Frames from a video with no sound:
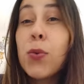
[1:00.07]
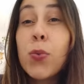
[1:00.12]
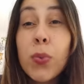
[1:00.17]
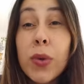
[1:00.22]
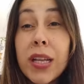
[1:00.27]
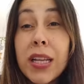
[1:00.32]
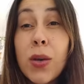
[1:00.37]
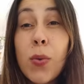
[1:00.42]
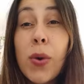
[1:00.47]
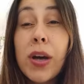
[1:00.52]
I
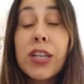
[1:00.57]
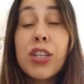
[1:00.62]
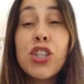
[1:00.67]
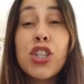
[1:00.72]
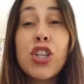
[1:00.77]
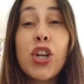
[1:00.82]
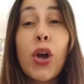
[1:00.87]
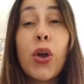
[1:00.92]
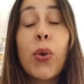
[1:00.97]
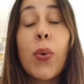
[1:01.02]
really want to
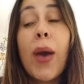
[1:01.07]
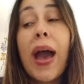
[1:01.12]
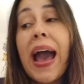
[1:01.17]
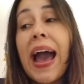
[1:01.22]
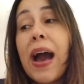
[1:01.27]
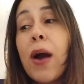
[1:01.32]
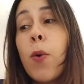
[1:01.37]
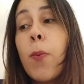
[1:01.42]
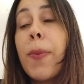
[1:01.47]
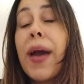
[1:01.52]
show you
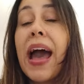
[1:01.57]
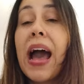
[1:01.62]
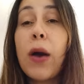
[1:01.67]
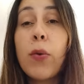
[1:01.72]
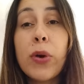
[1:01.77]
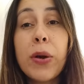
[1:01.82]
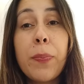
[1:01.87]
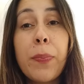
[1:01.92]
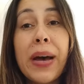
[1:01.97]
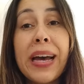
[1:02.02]
how
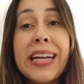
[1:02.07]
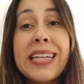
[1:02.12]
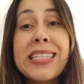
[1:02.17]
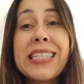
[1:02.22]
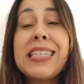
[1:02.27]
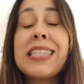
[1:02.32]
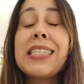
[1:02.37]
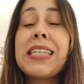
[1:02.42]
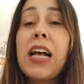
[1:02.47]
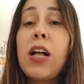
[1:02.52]

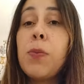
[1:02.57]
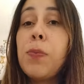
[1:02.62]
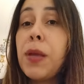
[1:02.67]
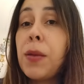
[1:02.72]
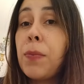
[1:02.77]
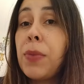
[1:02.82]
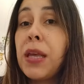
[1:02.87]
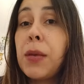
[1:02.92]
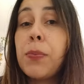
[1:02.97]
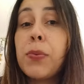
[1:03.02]
Powerbite is
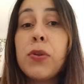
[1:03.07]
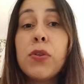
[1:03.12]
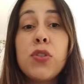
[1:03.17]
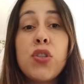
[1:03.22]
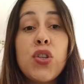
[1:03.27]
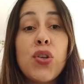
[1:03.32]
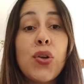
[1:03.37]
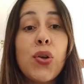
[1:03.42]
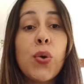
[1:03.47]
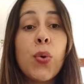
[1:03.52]
helping people
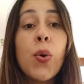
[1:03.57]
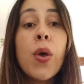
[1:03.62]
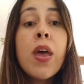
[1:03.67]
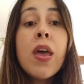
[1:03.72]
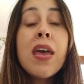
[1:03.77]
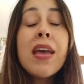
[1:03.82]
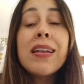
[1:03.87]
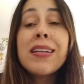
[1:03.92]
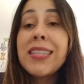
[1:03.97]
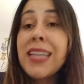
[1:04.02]
to
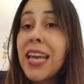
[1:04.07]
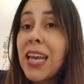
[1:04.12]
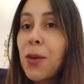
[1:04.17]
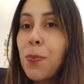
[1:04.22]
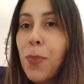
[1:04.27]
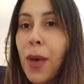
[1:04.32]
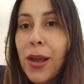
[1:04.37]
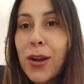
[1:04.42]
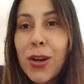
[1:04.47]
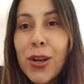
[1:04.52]

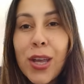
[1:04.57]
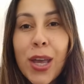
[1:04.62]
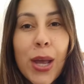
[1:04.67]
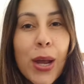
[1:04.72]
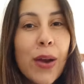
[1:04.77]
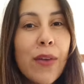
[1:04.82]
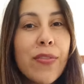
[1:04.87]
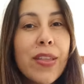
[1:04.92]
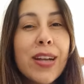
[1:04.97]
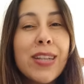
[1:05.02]
take better
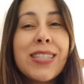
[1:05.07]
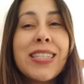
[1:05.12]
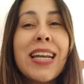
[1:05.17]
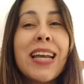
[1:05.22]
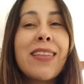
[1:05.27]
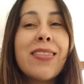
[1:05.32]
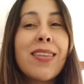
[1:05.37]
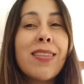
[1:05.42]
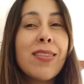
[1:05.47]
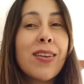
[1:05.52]
care of their
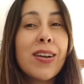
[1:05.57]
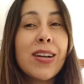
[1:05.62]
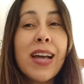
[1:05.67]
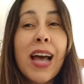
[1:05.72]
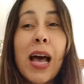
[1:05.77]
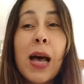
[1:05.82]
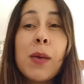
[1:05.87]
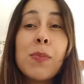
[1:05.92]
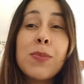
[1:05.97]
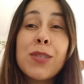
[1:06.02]
teeth and their
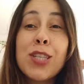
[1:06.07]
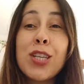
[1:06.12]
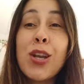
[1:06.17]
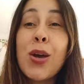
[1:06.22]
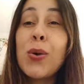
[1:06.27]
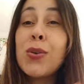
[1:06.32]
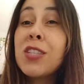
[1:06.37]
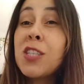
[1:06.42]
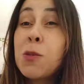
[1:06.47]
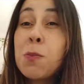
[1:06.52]
gums,
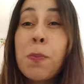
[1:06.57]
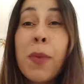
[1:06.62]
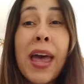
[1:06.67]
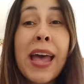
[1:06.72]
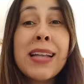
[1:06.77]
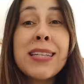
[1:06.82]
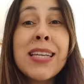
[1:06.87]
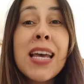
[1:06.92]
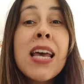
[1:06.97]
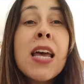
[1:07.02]

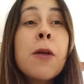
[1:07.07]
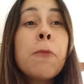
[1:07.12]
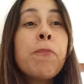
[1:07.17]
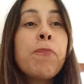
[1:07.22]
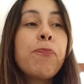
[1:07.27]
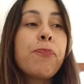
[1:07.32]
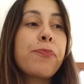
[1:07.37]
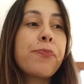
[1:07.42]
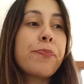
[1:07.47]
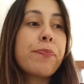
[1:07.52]
spend
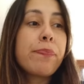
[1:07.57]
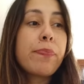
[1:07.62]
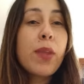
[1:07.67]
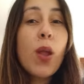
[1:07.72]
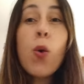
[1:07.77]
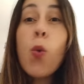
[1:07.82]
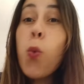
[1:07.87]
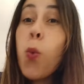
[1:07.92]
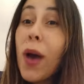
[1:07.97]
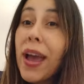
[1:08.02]

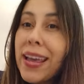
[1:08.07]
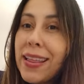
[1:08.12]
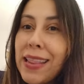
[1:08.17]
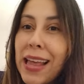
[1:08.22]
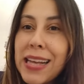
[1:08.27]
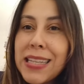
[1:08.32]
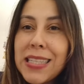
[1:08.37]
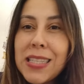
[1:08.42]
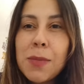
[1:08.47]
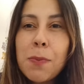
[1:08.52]
way
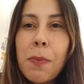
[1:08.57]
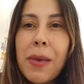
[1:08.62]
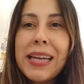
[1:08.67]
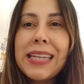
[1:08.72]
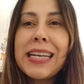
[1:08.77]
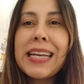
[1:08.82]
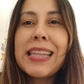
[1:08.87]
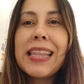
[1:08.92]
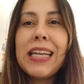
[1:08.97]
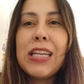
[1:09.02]
less
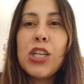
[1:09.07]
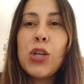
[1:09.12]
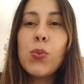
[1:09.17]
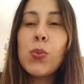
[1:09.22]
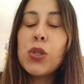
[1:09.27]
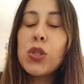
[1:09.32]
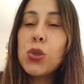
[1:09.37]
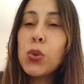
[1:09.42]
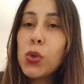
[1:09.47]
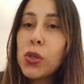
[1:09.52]
money than you
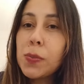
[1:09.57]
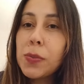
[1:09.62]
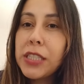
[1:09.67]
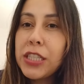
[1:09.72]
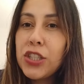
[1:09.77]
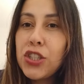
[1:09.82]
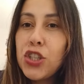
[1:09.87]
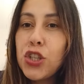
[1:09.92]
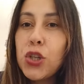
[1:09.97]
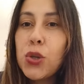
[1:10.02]
would
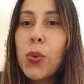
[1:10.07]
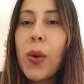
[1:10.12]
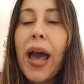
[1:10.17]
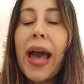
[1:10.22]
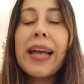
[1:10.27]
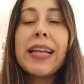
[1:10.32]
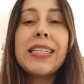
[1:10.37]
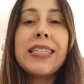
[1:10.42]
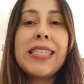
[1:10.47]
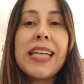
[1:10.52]
normally do
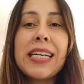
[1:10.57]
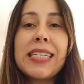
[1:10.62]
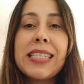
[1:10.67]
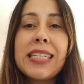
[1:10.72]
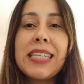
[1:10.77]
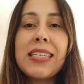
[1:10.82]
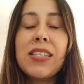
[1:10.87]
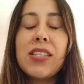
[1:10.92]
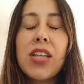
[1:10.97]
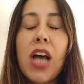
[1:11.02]
at a
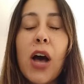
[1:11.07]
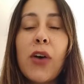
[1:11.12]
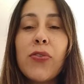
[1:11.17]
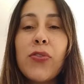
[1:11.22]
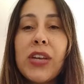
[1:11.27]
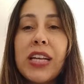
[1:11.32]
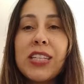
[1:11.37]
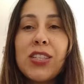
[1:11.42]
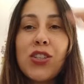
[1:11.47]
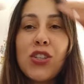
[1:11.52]
dentist's
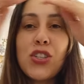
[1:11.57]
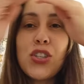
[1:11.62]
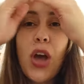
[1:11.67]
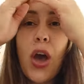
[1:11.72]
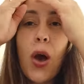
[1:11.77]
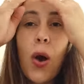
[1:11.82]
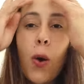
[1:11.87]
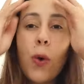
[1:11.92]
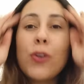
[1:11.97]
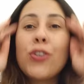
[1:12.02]
office.
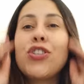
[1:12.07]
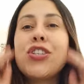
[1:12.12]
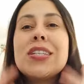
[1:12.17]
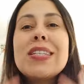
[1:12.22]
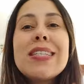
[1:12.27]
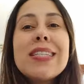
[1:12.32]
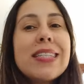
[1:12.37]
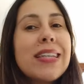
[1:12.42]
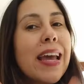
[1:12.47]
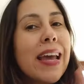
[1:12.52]
So
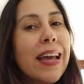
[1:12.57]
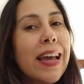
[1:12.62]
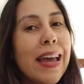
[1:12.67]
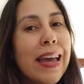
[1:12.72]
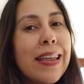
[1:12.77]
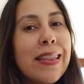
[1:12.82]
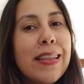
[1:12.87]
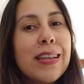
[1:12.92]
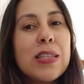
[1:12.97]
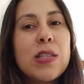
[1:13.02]
just stay
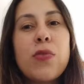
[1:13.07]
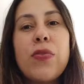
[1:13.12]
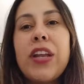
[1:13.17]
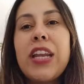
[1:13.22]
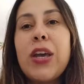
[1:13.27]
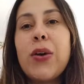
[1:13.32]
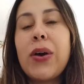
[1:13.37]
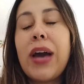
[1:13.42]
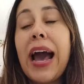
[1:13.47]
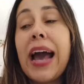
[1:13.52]
in this
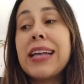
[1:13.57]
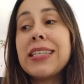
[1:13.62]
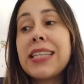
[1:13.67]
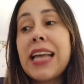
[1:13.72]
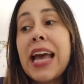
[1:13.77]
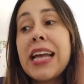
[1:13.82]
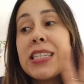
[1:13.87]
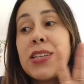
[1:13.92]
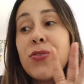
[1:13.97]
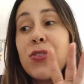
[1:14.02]
video,
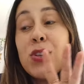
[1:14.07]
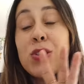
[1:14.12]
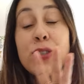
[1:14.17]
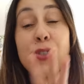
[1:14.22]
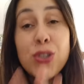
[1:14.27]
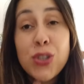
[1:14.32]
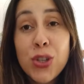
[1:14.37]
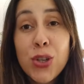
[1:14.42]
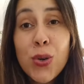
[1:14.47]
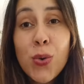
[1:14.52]
guys. And if you
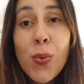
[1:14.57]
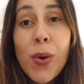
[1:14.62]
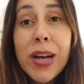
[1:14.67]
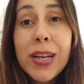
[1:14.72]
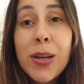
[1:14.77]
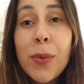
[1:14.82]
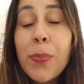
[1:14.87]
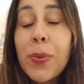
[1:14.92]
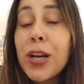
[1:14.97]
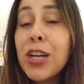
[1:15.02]
do
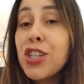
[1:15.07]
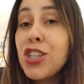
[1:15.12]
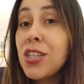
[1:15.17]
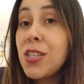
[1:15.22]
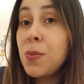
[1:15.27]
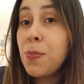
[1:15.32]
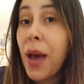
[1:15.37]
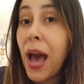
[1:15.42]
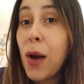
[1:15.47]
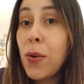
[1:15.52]
want to
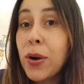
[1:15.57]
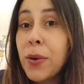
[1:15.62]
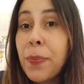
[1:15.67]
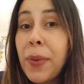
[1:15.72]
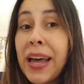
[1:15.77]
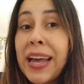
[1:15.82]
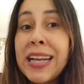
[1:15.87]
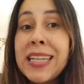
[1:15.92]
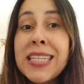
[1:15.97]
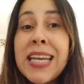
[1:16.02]
purchase
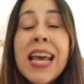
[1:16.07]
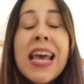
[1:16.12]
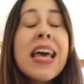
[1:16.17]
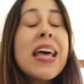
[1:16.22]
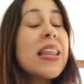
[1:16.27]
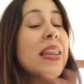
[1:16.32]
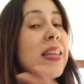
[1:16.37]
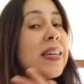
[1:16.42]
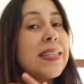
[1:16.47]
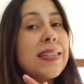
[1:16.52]
Powerbite,
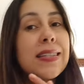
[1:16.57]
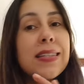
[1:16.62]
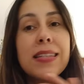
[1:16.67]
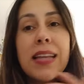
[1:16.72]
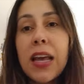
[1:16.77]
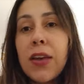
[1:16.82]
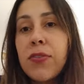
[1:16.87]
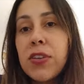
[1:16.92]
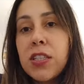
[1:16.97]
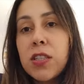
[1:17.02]
the
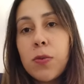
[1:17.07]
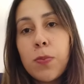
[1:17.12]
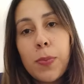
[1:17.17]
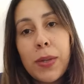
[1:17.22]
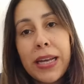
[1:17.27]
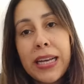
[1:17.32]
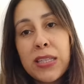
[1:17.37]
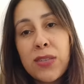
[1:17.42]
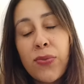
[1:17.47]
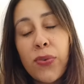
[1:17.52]
safest
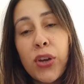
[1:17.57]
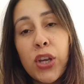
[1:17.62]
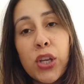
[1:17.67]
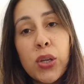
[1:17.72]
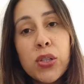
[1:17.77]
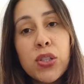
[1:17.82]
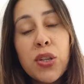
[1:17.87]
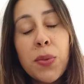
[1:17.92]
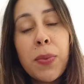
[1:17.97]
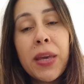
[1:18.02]
place for
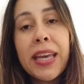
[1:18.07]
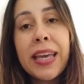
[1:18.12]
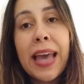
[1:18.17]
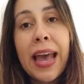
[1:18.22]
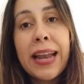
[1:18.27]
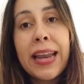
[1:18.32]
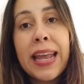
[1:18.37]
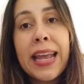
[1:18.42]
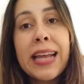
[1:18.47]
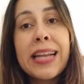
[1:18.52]
you to be
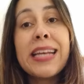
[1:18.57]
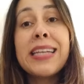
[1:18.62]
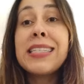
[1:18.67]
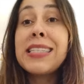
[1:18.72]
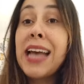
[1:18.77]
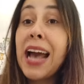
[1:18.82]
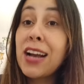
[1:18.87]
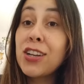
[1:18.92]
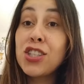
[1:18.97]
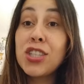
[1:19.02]
getting it
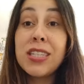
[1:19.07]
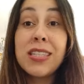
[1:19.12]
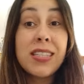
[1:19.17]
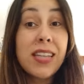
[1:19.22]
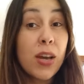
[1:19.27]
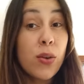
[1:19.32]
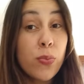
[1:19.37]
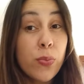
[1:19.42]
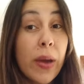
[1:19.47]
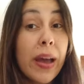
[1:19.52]
is actually
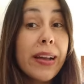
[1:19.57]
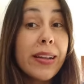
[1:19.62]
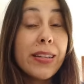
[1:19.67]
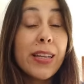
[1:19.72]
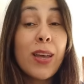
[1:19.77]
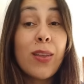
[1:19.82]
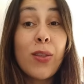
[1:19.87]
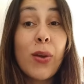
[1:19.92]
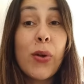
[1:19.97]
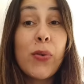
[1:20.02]

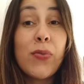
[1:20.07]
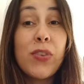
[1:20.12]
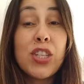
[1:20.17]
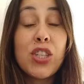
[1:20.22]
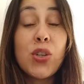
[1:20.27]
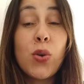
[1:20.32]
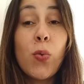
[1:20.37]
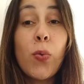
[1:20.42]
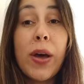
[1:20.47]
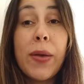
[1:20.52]
directly on their
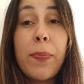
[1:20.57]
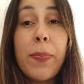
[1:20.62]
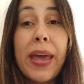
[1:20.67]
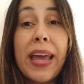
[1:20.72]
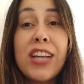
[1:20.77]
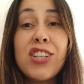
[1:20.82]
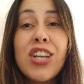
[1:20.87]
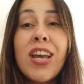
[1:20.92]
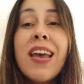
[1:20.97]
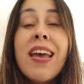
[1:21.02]
official
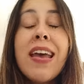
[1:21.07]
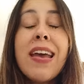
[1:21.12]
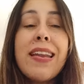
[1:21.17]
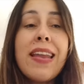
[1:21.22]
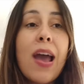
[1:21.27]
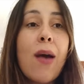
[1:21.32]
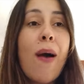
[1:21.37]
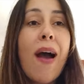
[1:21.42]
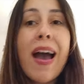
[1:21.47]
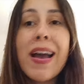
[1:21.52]
webpage.
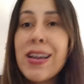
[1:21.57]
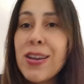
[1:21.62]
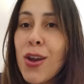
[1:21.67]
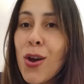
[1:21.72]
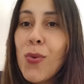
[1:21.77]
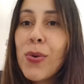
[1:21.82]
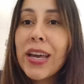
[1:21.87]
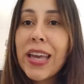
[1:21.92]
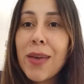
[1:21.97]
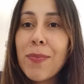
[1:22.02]
Now, I
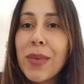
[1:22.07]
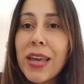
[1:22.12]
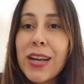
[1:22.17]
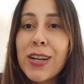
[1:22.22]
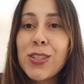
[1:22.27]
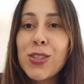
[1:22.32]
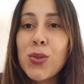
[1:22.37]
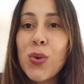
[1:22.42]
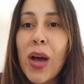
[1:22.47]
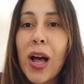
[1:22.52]
know I am
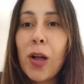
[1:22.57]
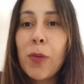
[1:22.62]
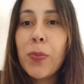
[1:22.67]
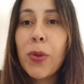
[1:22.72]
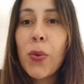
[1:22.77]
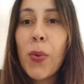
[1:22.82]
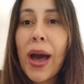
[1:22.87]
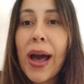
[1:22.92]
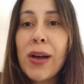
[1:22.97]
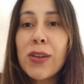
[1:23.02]
here to
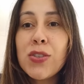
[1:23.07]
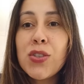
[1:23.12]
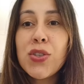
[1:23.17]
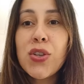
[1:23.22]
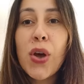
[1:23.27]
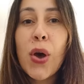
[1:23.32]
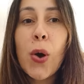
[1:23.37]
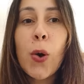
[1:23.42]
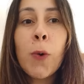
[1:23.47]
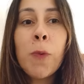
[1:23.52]
help you out.
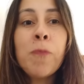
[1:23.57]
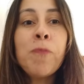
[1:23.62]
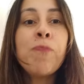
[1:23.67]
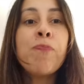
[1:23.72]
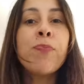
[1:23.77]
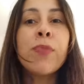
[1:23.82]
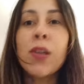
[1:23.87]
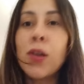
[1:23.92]
So